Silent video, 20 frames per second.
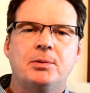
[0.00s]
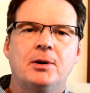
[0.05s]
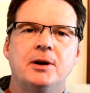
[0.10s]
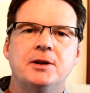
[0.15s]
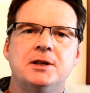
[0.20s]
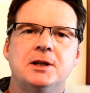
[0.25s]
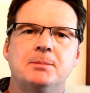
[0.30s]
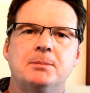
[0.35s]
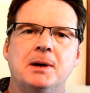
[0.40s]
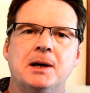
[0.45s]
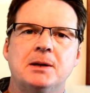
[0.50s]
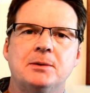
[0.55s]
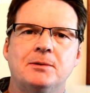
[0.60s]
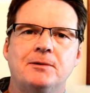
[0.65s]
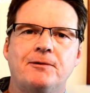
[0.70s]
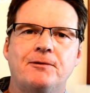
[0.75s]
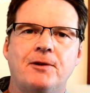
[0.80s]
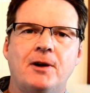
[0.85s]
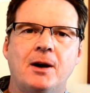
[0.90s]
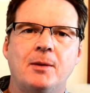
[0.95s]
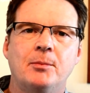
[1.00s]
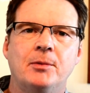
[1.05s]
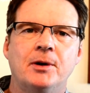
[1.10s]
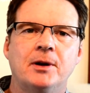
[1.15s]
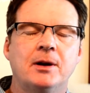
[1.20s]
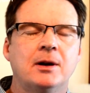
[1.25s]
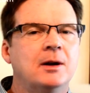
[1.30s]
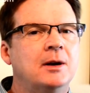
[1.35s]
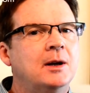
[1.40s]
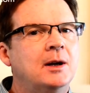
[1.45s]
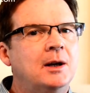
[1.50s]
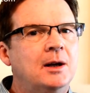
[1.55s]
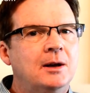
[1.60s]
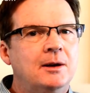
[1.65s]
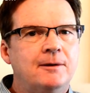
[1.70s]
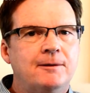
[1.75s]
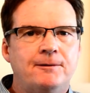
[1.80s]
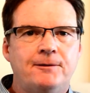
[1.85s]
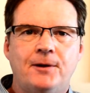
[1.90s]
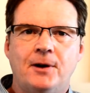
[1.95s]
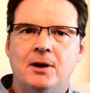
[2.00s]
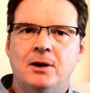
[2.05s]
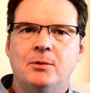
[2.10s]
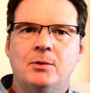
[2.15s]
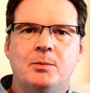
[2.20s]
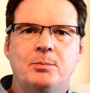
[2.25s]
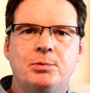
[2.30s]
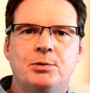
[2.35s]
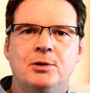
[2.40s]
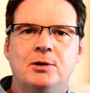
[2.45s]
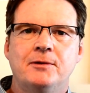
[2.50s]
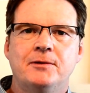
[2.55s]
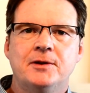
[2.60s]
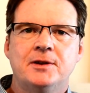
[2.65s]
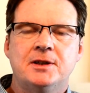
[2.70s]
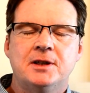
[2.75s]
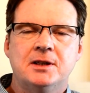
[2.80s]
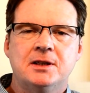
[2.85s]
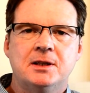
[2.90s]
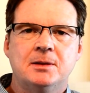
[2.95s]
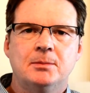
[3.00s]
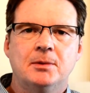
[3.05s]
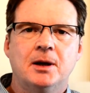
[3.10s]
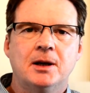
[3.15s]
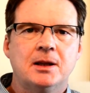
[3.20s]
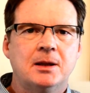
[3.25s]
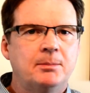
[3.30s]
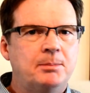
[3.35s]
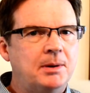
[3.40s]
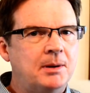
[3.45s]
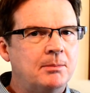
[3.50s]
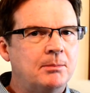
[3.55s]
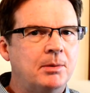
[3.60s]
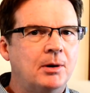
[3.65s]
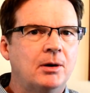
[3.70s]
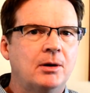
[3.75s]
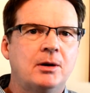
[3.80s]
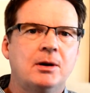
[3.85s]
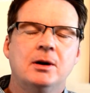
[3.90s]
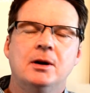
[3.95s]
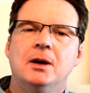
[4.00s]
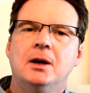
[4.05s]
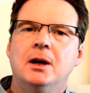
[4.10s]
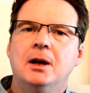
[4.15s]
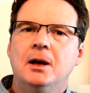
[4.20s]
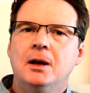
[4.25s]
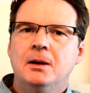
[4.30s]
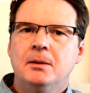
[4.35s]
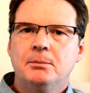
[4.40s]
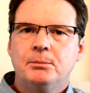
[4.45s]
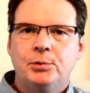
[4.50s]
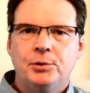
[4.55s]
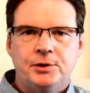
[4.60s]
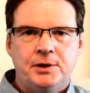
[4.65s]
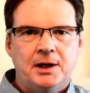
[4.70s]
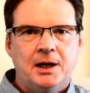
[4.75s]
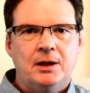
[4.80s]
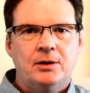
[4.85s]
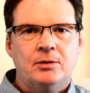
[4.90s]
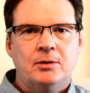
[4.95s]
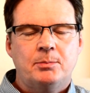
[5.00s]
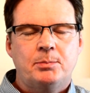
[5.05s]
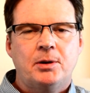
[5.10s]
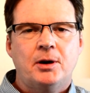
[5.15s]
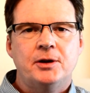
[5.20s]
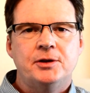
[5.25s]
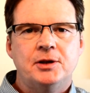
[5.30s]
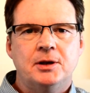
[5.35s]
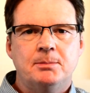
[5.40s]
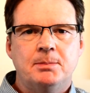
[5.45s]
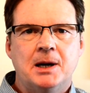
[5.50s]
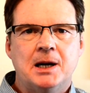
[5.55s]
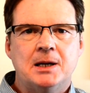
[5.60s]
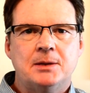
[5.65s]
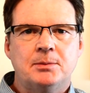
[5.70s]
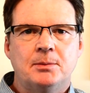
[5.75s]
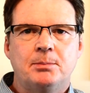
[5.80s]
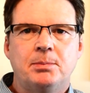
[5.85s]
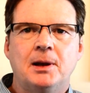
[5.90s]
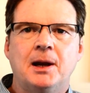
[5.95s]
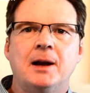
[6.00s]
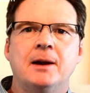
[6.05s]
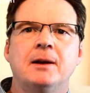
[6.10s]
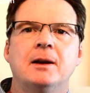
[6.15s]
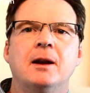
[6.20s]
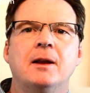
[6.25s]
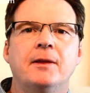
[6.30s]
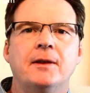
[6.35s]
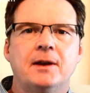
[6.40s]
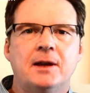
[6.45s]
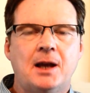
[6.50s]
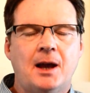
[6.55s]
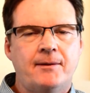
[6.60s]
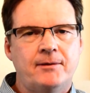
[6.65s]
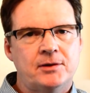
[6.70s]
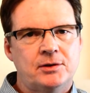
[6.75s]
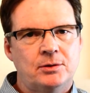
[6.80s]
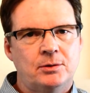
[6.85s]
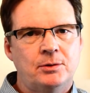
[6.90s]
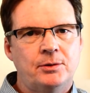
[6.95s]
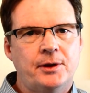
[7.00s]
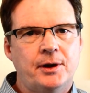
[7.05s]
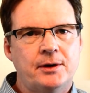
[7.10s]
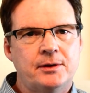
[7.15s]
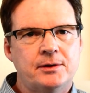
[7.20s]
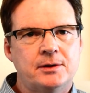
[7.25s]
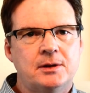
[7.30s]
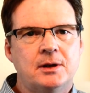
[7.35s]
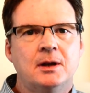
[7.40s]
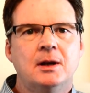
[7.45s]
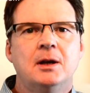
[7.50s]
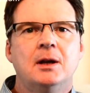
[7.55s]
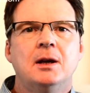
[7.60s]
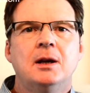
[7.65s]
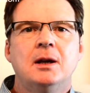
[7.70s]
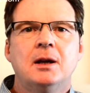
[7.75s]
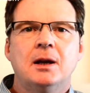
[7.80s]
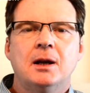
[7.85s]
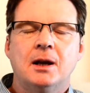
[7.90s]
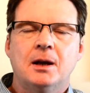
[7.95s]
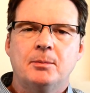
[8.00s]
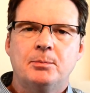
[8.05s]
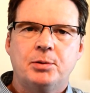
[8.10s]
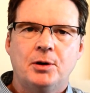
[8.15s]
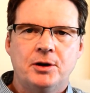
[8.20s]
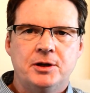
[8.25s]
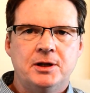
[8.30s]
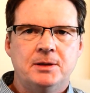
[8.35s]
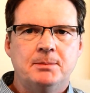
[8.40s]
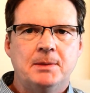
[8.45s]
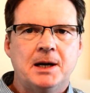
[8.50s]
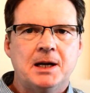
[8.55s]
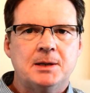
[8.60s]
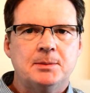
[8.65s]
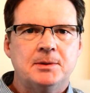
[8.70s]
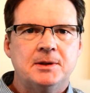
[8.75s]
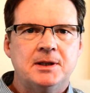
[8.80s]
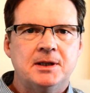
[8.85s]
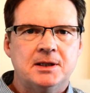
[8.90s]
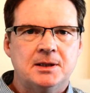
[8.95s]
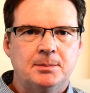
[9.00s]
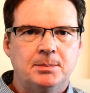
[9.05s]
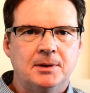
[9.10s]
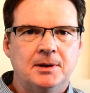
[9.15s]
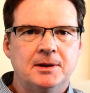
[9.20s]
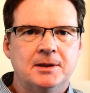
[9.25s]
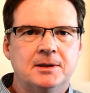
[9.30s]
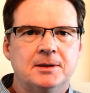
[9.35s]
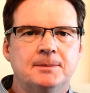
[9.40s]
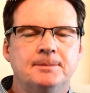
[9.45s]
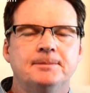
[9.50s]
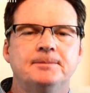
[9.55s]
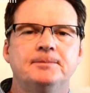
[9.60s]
project management framework, follow a proven system like the PMBOK, put together a project management plan that covers all those project management disciplines.